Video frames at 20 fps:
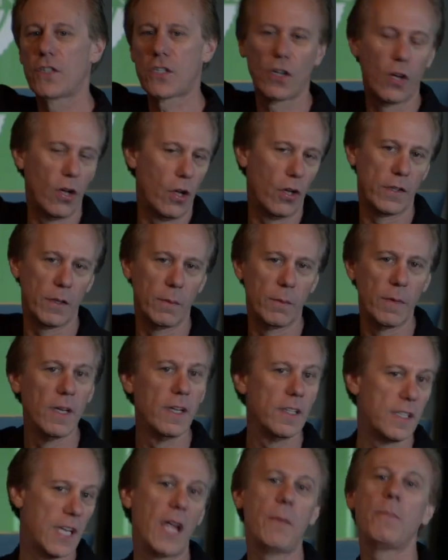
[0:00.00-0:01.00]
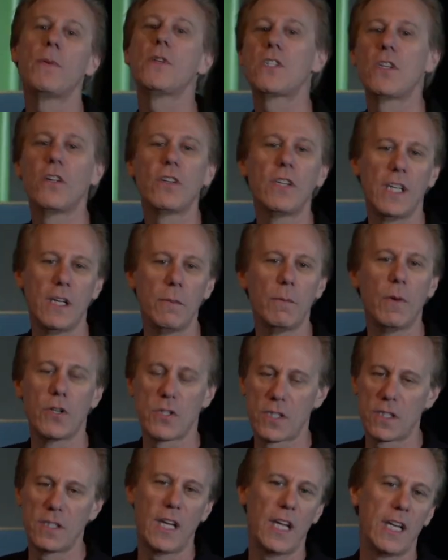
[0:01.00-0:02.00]
to hold them. Tape is still the
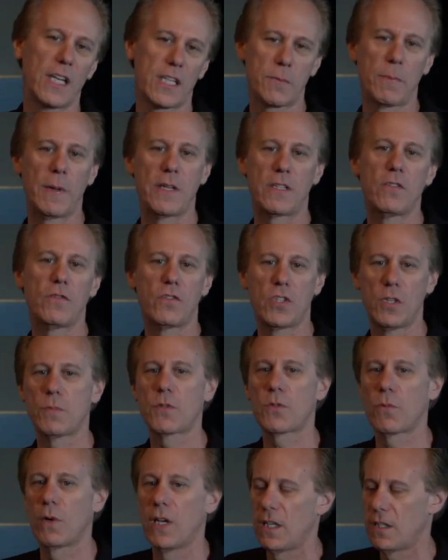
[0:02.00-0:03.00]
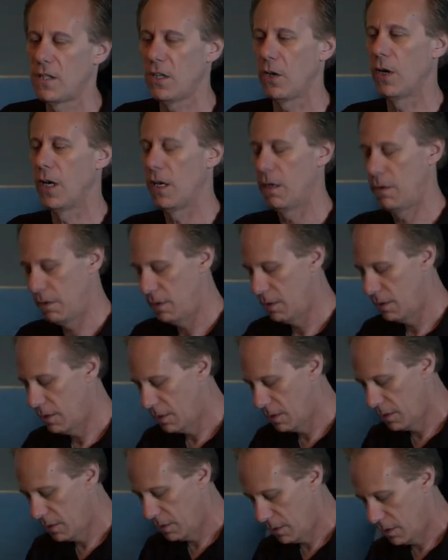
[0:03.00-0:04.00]
most inexpensive, cheapest way to do it.
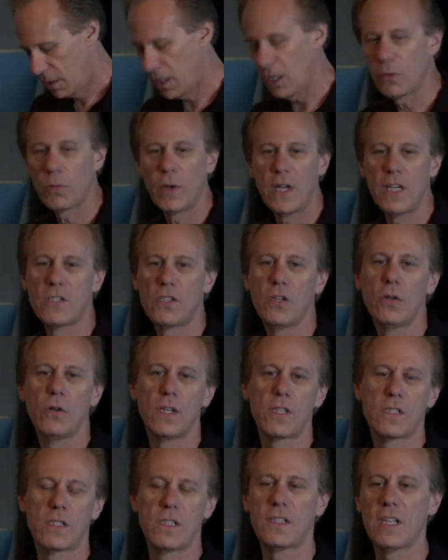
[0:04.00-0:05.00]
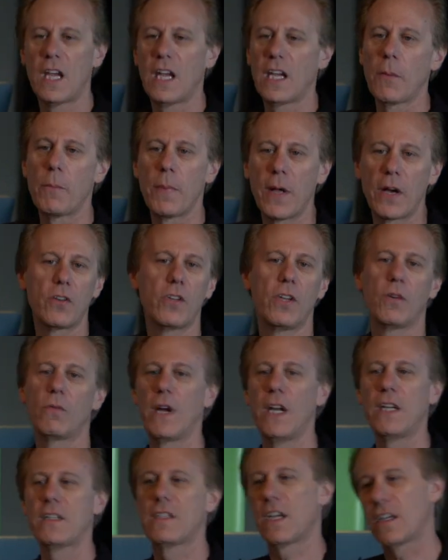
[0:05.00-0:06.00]
The other way to do it is to take a better than
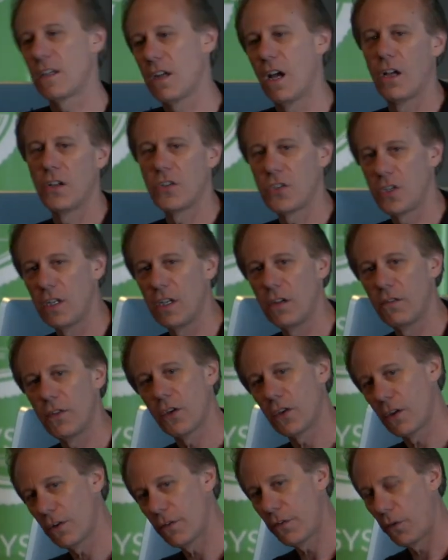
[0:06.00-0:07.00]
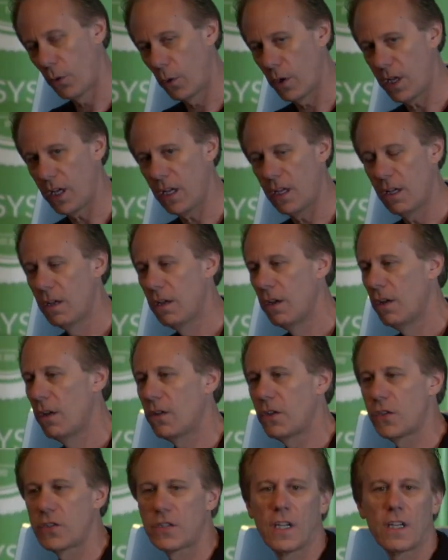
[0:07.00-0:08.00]
RAID technology. If you can afford it,
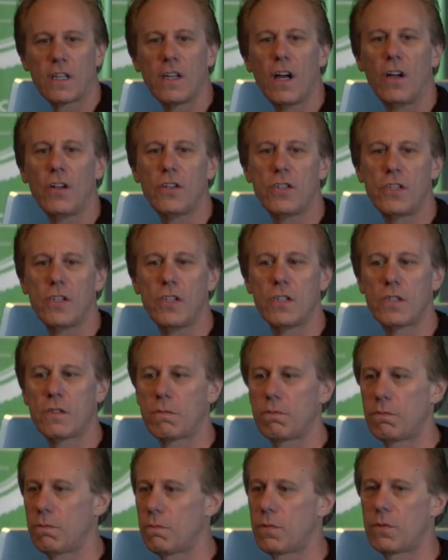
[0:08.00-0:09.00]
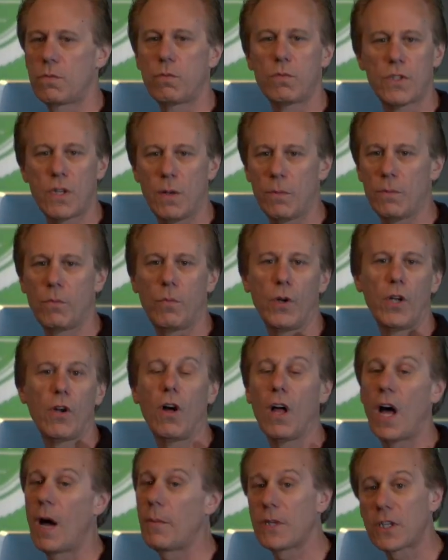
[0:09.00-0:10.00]
there's technologies, some we
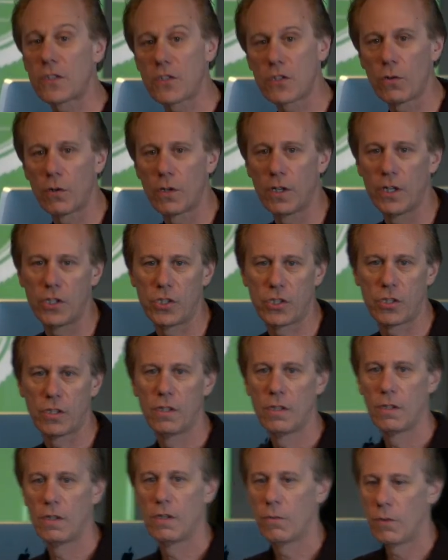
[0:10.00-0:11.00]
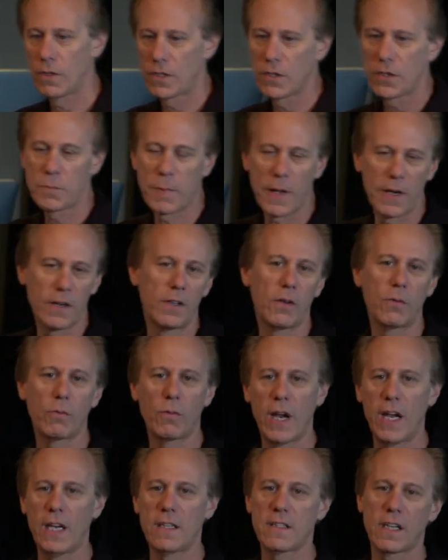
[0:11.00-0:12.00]
call object storage. What those better than
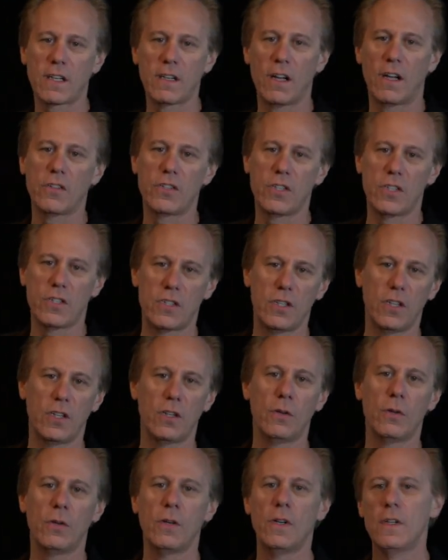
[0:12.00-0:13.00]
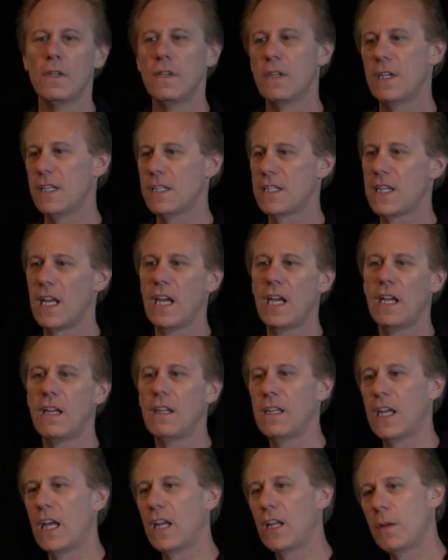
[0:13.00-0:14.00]
RAID technologies do is they
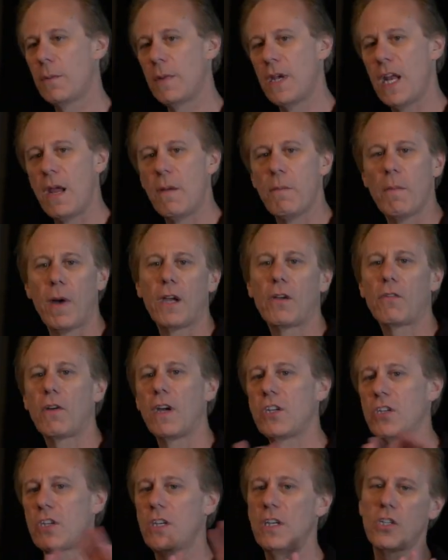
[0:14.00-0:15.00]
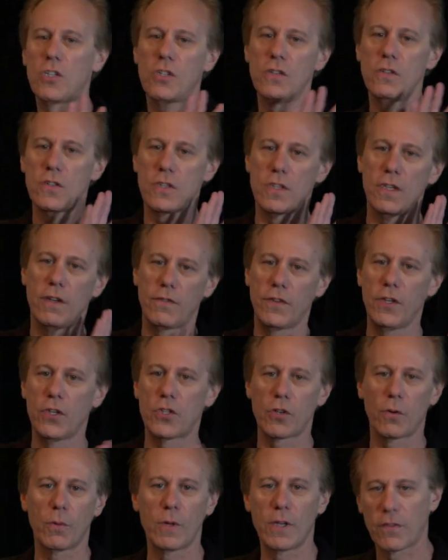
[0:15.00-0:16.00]
eliminate migration issues in the
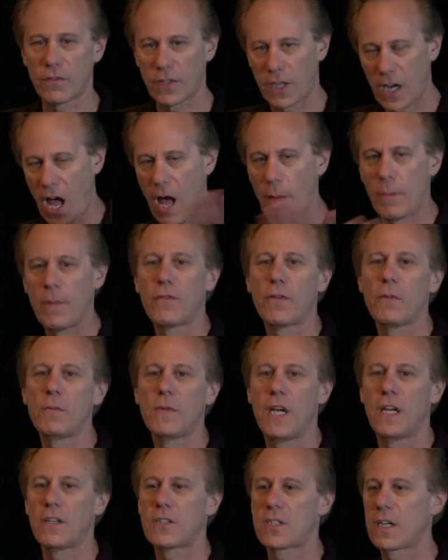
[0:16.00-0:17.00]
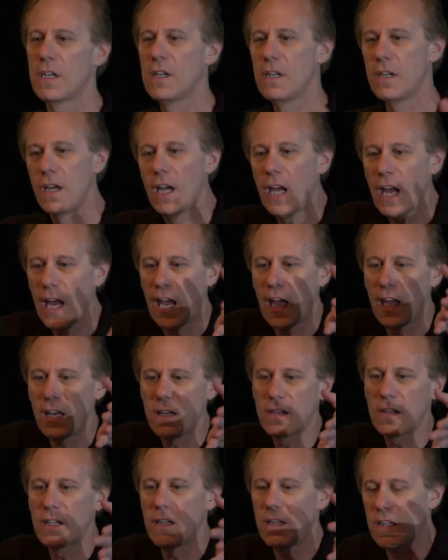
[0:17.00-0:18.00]
future when you have to copy from disk.
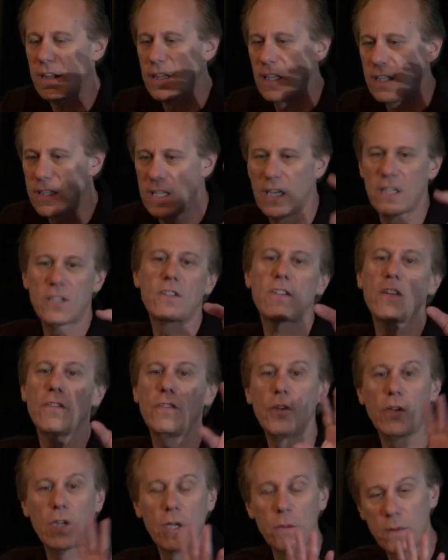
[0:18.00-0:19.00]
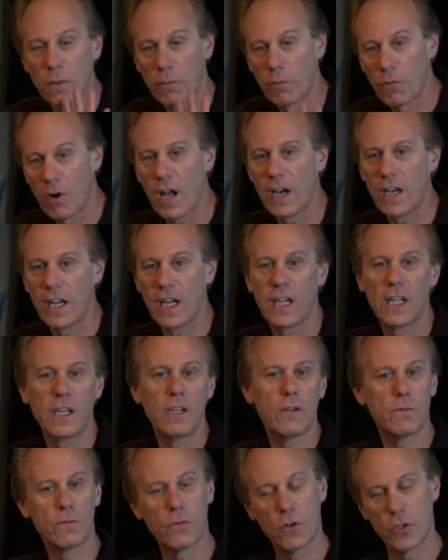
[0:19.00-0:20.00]
And the disks, if you keep them running, and
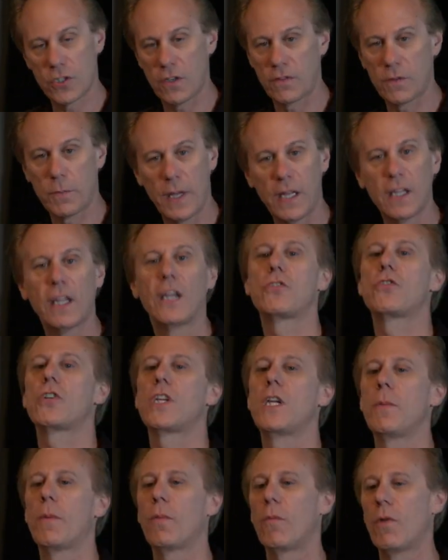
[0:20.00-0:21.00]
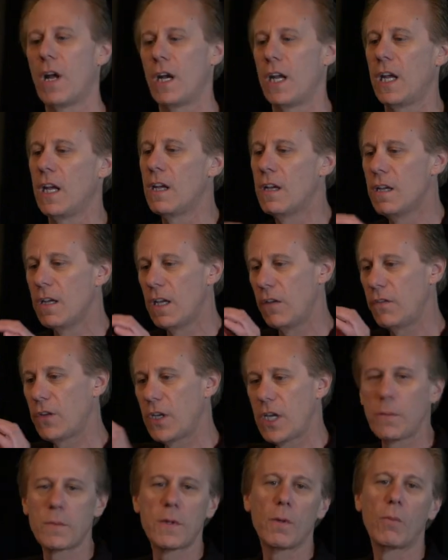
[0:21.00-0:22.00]
of course you have to pay the electric to keep them running, if you
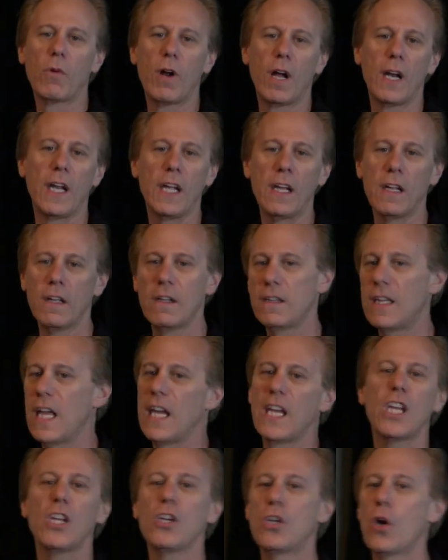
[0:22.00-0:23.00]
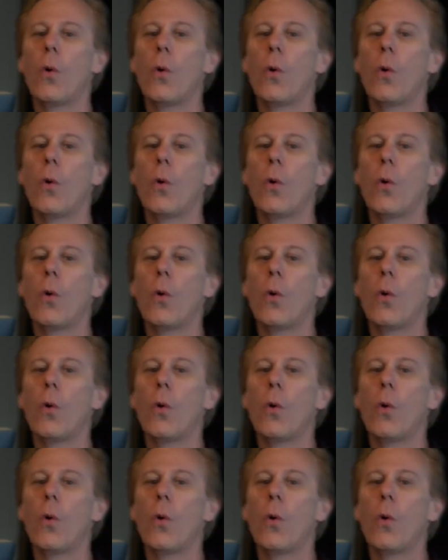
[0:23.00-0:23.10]
keep them running, they can go